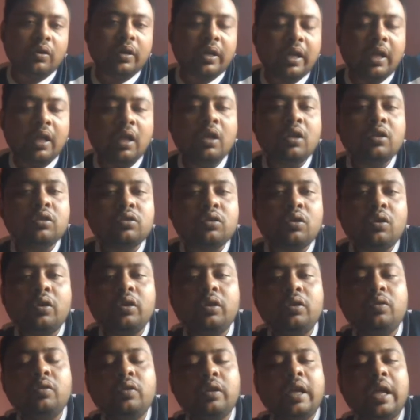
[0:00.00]
Okay, so
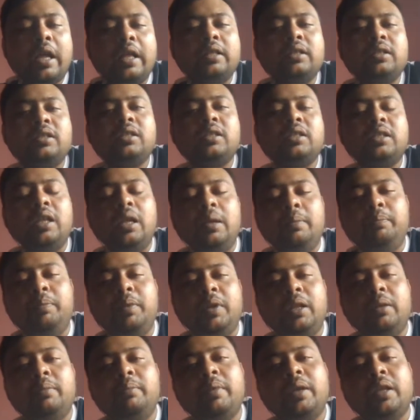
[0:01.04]
you can
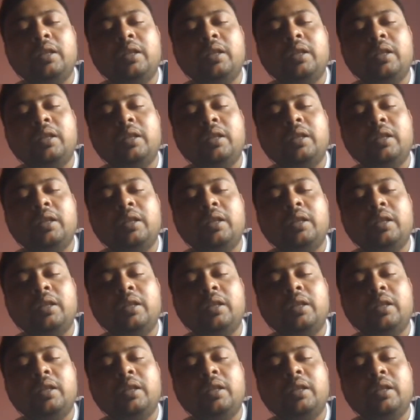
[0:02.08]
simply